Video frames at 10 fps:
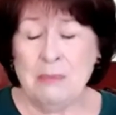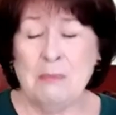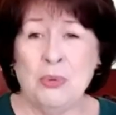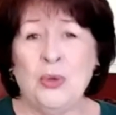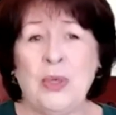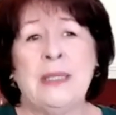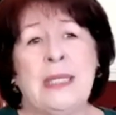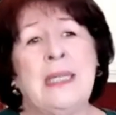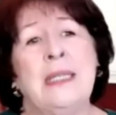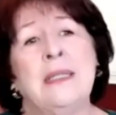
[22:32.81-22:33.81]
Brewing
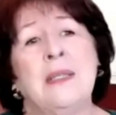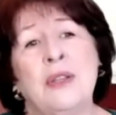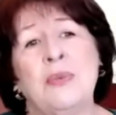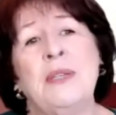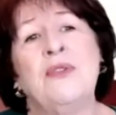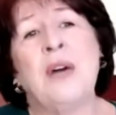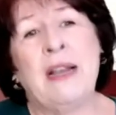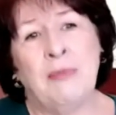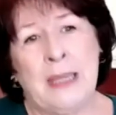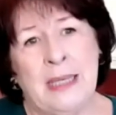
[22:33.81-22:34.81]
tea is 3 to
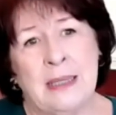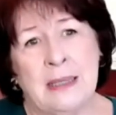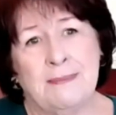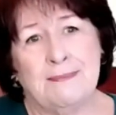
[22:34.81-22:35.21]
5 minutes.